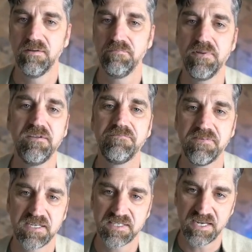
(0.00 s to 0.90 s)
be
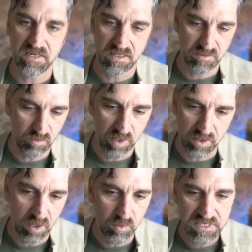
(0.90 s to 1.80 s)
fixated on what
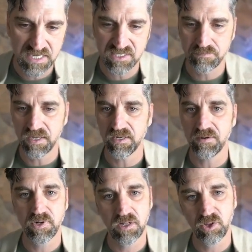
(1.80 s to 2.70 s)
always has been.
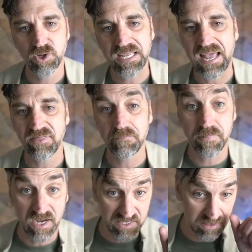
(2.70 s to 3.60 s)
I'm going to look at the
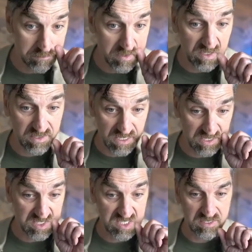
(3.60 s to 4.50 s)

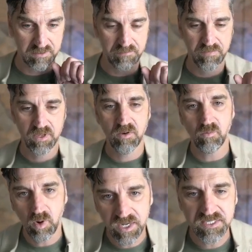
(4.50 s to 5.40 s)
possibilities.
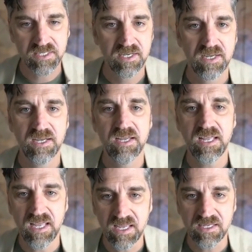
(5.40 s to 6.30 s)
What
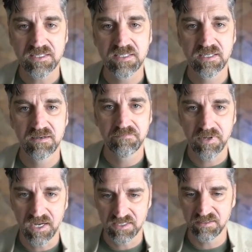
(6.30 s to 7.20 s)
is
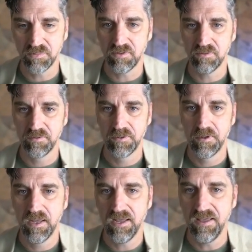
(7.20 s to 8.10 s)
possible?
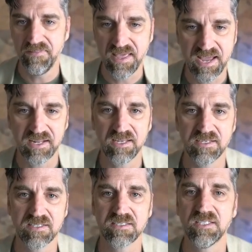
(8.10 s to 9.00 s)
And that
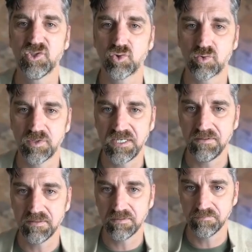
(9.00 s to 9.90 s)
is the
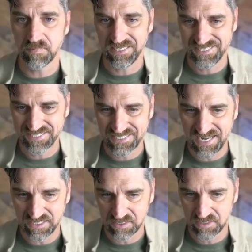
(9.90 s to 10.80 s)
dream
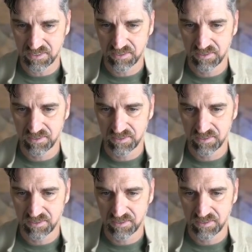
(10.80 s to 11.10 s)
state.